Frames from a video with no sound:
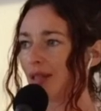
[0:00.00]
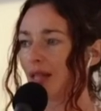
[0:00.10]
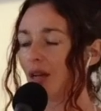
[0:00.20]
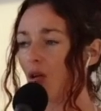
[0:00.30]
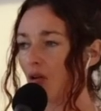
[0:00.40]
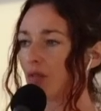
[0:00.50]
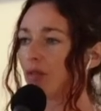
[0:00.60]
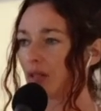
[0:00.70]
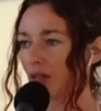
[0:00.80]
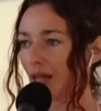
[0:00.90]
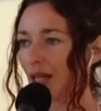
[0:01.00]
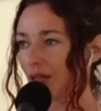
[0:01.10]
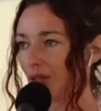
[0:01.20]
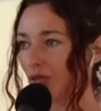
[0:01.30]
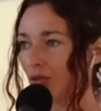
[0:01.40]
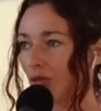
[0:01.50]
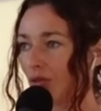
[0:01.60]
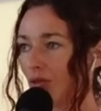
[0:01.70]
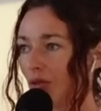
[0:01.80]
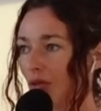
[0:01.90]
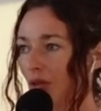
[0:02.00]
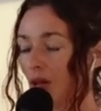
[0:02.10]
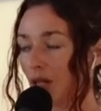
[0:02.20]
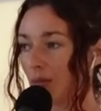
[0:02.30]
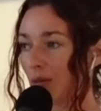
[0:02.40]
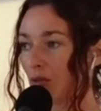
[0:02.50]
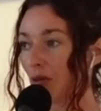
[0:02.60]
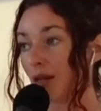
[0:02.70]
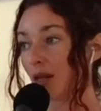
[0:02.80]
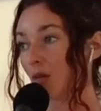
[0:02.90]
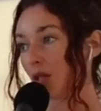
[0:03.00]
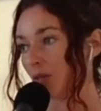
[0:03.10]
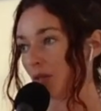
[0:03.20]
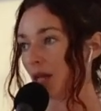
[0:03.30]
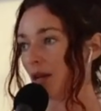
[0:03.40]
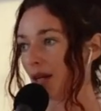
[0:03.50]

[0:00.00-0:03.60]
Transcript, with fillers: I think all of us are connected to our spirituality, which is really our